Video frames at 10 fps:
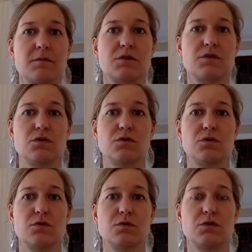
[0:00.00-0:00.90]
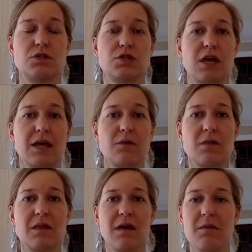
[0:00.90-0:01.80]
to check in
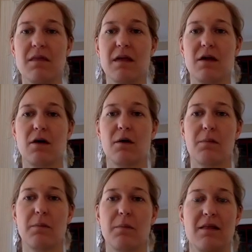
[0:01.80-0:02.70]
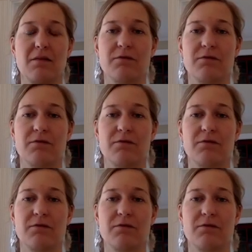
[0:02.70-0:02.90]
with them that are by the